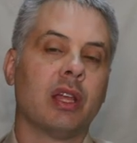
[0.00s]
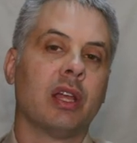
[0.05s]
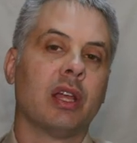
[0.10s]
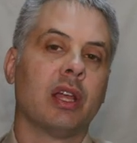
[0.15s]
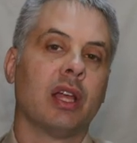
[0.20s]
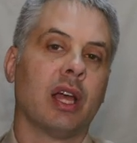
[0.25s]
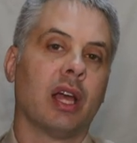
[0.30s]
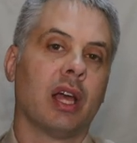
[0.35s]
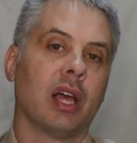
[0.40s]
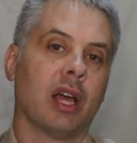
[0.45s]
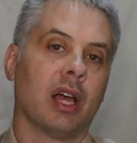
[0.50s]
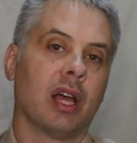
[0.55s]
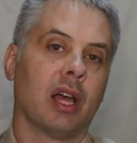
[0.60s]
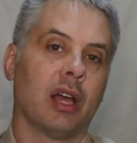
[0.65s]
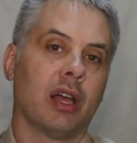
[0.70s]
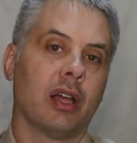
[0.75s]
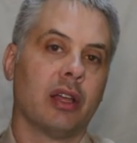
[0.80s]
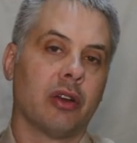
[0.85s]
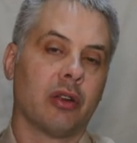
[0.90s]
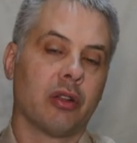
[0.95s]

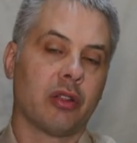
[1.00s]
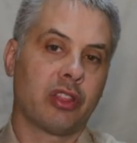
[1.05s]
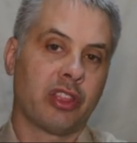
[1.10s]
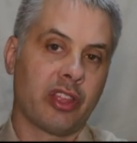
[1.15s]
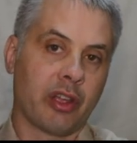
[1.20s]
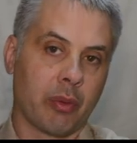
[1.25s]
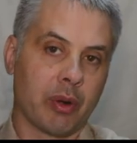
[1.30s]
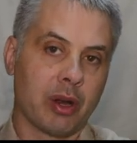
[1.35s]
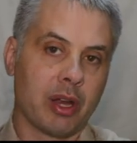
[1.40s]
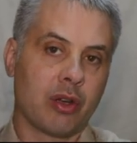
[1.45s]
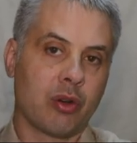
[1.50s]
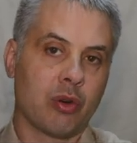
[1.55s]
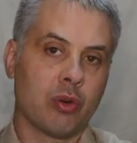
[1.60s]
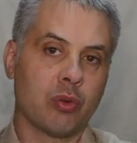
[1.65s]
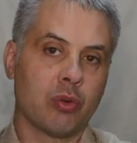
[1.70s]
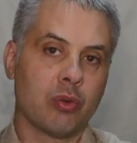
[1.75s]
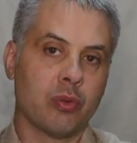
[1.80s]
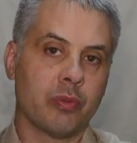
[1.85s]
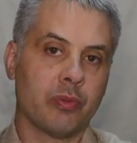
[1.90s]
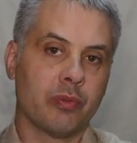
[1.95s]

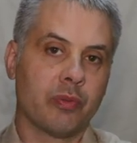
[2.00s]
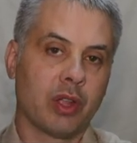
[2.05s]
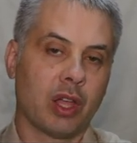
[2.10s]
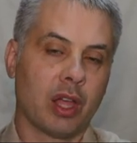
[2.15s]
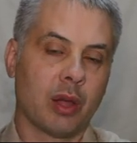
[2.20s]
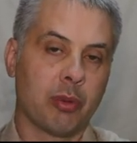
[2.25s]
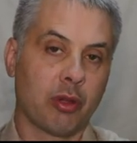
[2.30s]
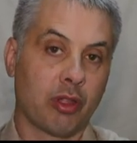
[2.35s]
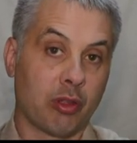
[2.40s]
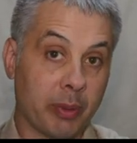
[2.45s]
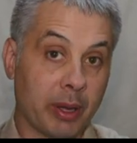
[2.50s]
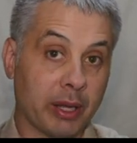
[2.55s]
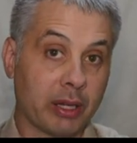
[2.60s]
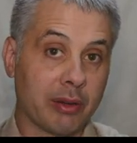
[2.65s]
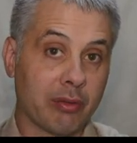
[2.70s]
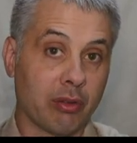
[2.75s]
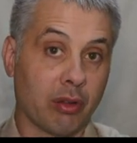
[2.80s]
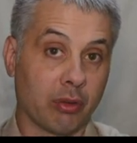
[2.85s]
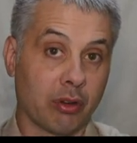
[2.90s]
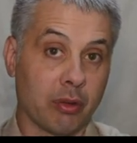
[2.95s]
theoretical perspectives
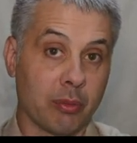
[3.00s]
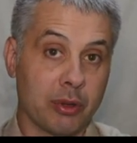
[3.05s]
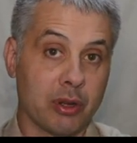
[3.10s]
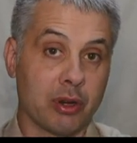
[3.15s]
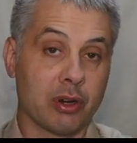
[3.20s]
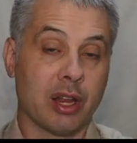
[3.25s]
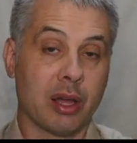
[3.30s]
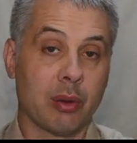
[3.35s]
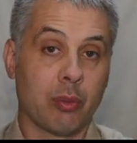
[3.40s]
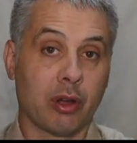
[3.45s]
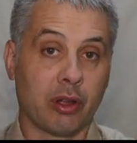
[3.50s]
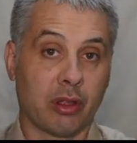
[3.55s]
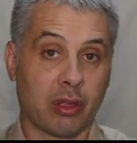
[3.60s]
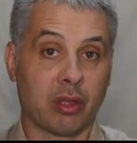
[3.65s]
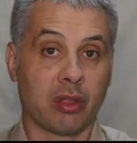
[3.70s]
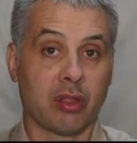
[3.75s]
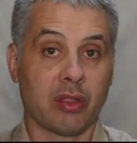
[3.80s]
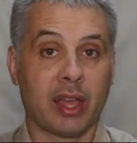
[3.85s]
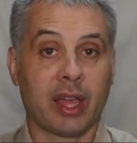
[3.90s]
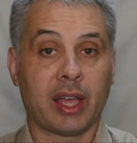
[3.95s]
on computer networks, is
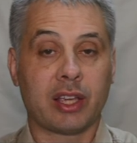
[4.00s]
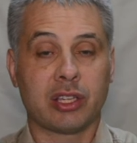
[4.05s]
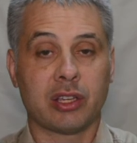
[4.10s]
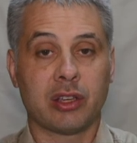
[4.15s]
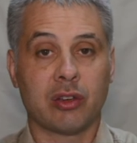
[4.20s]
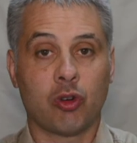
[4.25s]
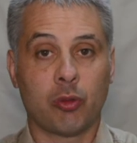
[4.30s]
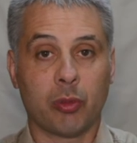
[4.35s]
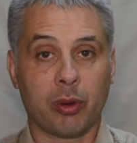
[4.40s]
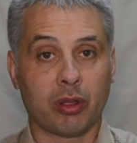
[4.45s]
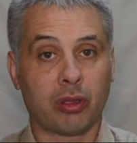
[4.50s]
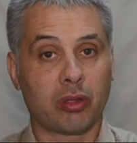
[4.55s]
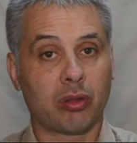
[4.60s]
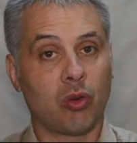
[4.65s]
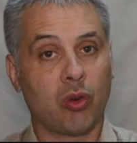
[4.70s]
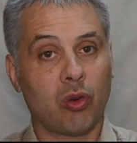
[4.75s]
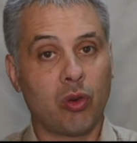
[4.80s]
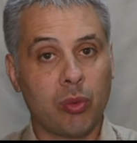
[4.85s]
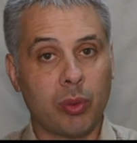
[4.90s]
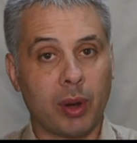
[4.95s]
that they actually almost
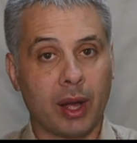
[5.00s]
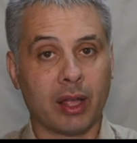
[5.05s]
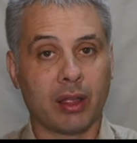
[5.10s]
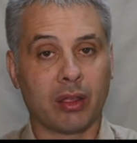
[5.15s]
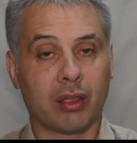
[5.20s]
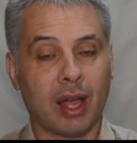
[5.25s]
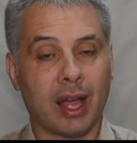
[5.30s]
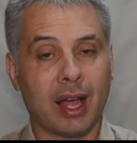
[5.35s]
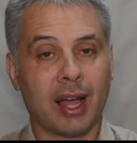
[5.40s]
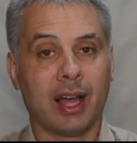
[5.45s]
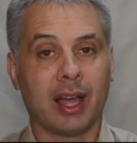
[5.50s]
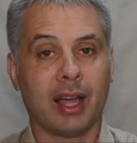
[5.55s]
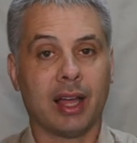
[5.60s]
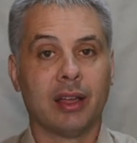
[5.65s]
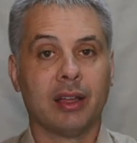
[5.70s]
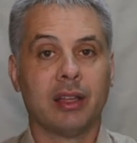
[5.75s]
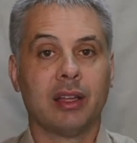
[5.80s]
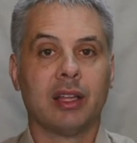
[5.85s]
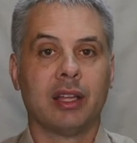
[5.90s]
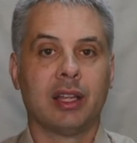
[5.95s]
always are
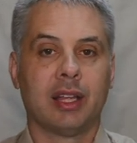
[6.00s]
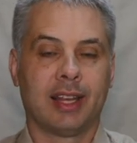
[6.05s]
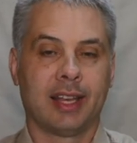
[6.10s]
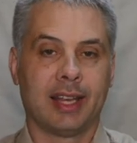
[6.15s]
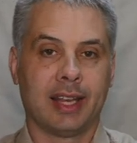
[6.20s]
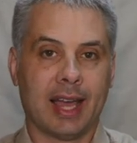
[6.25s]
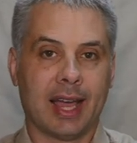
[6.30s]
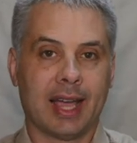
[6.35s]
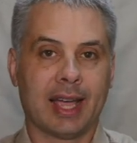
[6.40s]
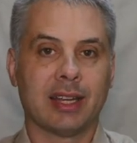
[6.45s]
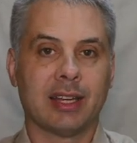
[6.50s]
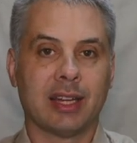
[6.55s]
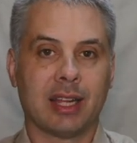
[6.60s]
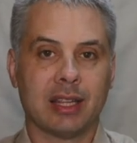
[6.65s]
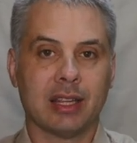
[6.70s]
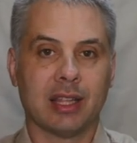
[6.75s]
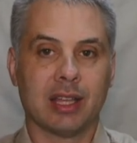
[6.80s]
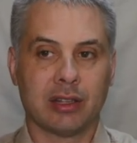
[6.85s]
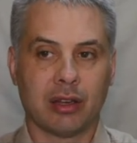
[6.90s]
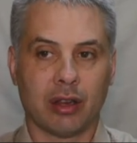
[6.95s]
layered in
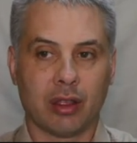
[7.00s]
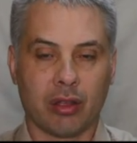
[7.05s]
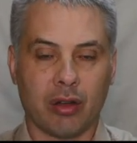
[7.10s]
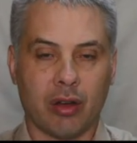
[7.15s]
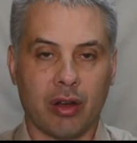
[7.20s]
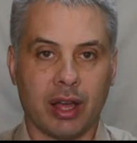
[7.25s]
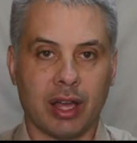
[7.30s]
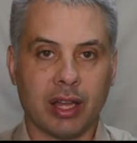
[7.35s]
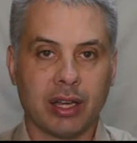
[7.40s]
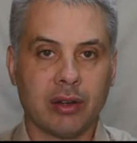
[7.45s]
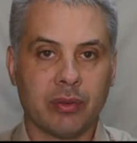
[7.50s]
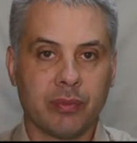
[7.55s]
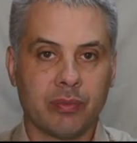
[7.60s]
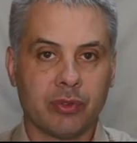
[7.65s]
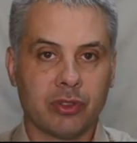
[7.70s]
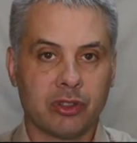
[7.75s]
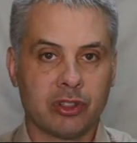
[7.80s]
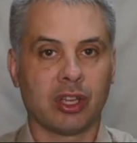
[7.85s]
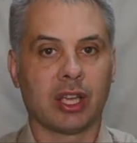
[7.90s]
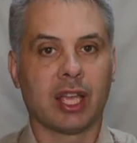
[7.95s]
their design
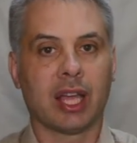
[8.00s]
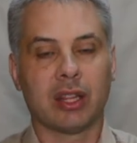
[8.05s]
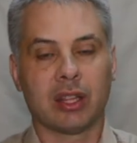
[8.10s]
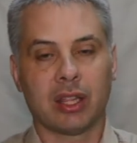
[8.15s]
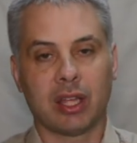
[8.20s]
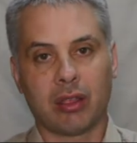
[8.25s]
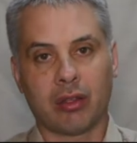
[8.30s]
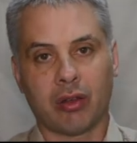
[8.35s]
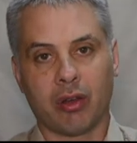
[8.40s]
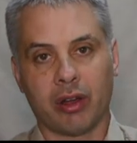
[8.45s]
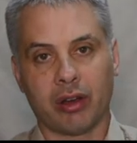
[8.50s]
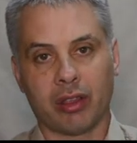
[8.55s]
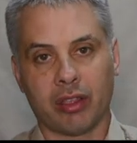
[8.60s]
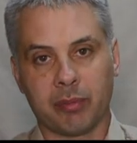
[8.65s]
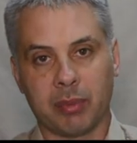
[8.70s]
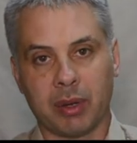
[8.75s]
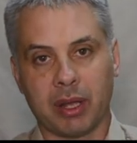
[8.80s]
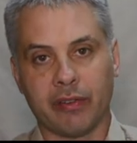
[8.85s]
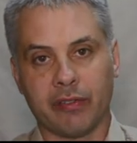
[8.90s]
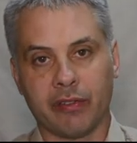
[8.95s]
to get these kinds of
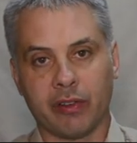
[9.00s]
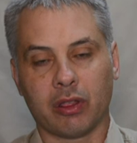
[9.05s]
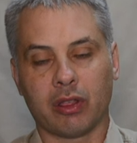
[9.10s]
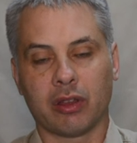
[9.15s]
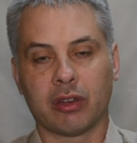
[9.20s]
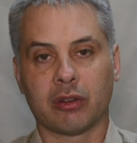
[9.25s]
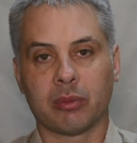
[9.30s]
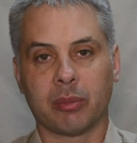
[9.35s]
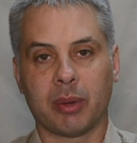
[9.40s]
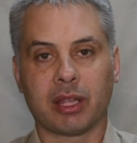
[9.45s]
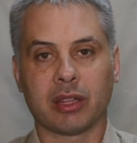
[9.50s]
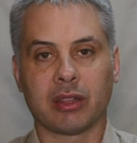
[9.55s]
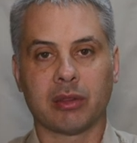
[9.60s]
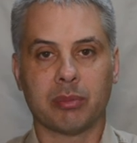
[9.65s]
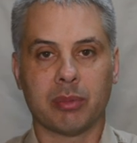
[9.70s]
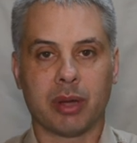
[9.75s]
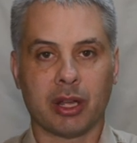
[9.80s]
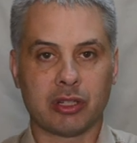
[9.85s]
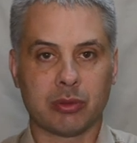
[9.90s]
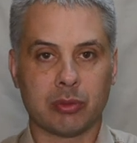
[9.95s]
benefits and to make them
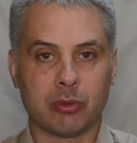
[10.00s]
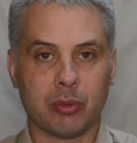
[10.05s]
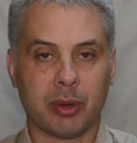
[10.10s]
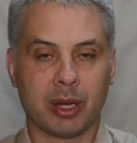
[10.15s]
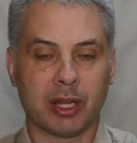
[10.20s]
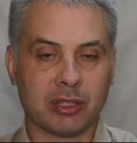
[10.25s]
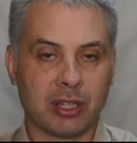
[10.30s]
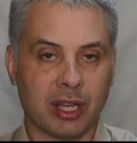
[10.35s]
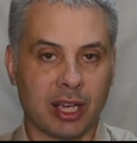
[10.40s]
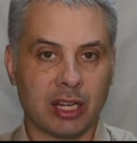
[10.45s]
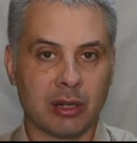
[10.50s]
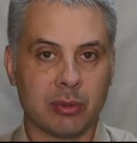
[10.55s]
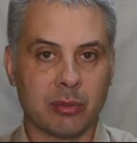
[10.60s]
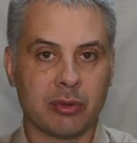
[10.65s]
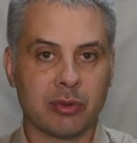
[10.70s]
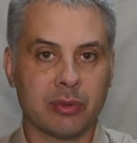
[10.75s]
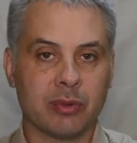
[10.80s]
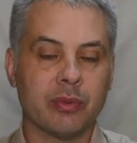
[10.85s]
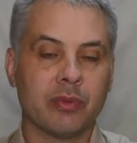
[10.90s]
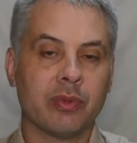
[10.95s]
much more
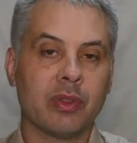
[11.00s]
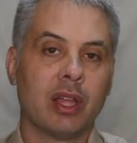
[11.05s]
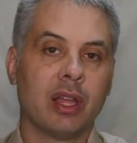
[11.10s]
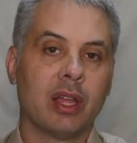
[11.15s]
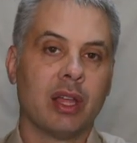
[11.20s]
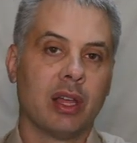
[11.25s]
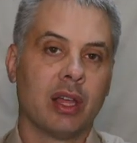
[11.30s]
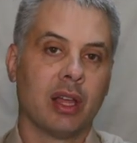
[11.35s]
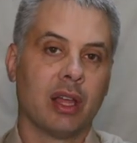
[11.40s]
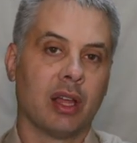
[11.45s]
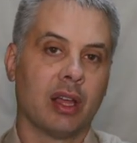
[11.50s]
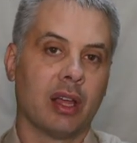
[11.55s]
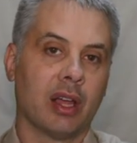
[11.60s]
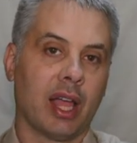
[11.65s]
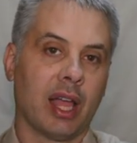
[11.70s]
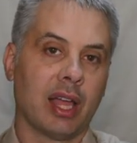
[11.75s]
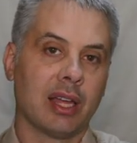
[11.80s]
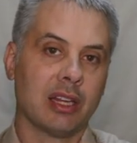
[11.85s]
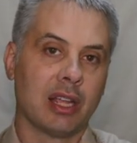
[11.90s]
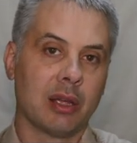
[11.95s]
maintainable
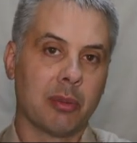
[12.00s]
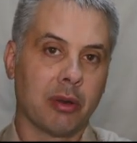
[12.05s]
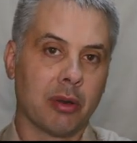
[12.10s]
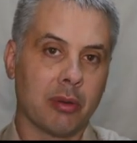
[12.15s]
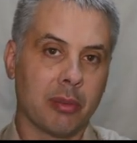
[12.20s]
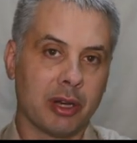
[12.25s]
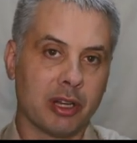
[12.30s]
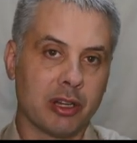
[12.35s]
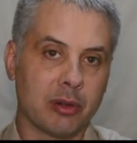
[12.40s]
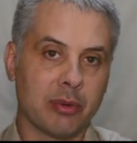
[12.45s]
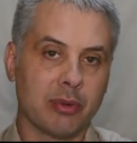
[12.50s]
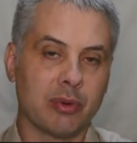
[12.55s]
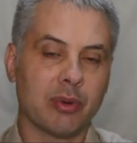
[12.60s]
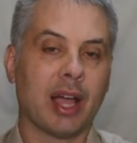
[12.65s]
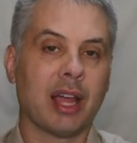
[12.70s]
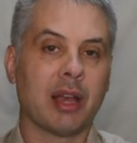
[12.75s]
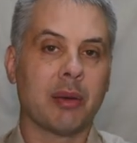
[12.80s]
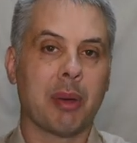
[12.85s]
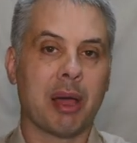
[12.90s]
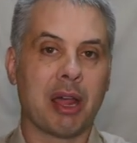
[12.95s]
and implementable
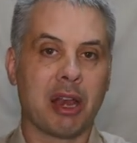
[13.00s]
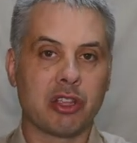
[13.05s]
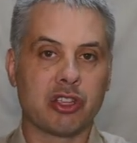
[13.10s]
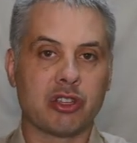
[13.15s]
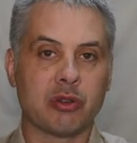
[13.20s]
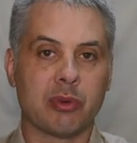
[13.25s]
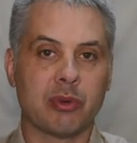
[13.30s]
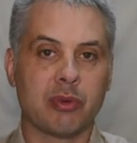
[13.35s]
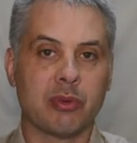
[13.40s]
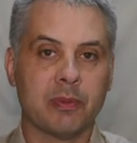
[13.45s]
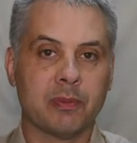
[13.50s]
and manageable.